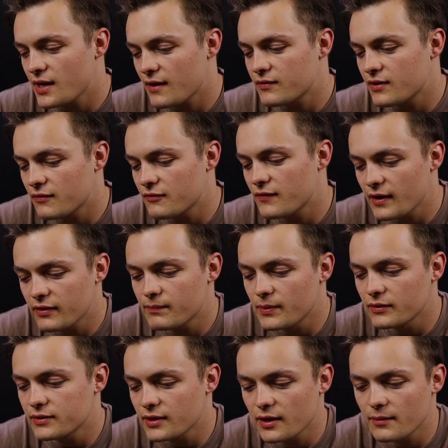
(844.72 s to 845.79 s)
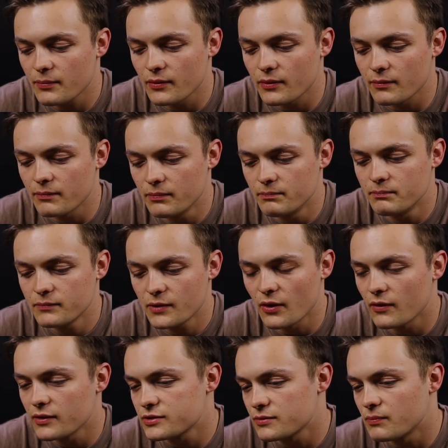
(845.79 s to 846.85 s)
have enough faith built up or
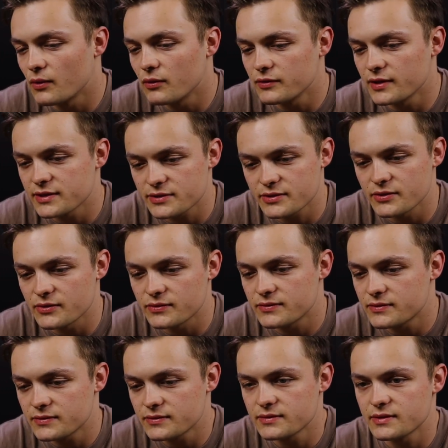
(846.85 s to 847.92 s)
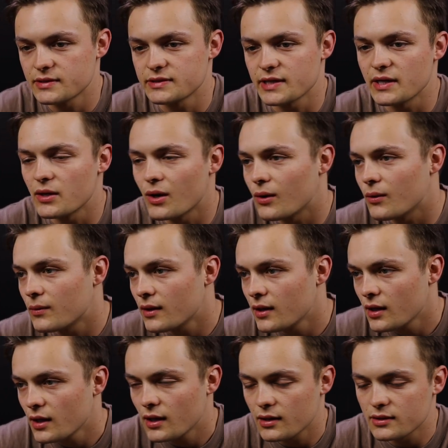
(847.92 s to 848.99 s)
courage or boldness to say no.
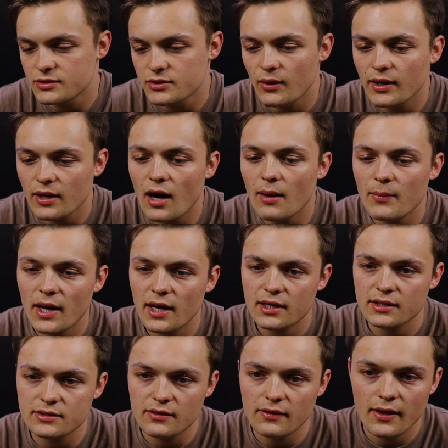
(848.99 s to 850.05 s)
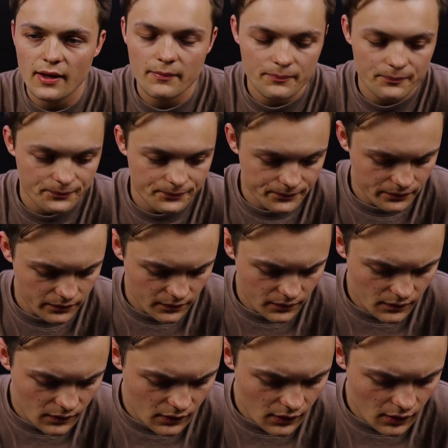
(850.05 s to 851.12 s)
And so I got back into that.
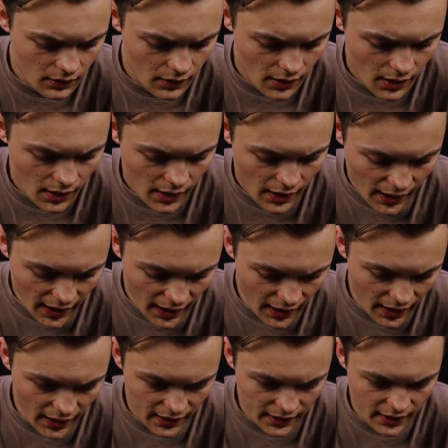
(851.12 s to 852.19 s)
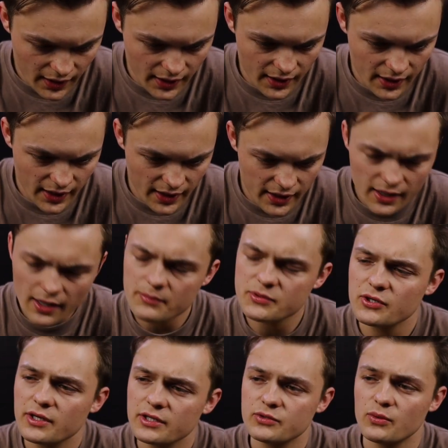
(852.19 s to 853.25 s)
And I ended up
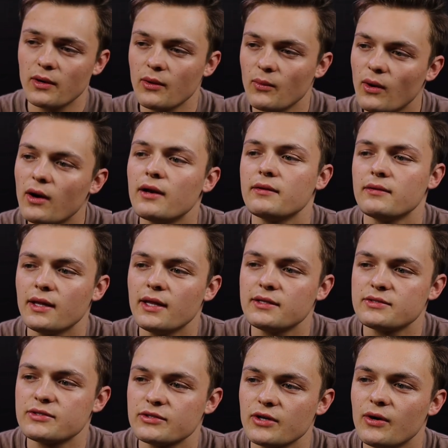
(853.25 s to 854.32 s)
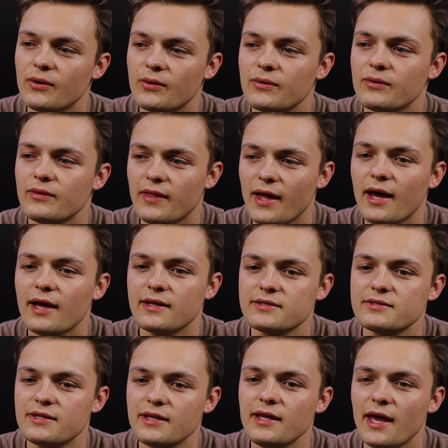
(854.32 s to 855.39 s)
turning 21, and so that
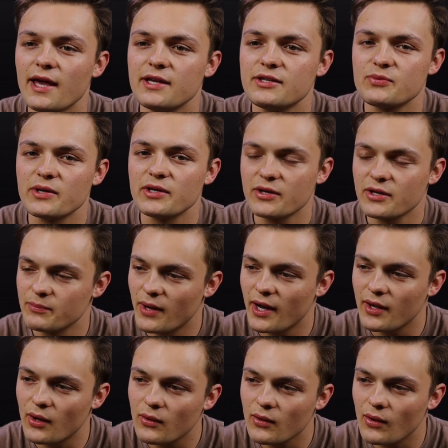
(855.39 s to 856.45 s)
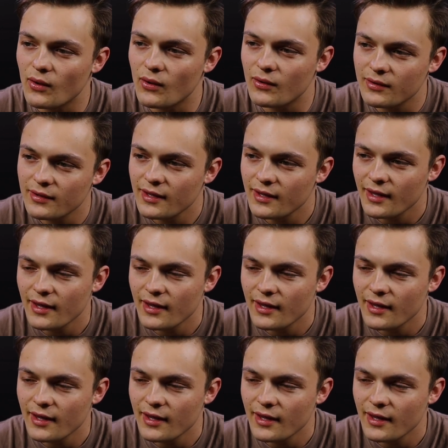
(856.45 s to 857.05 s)
is the age where you can buy alcohol.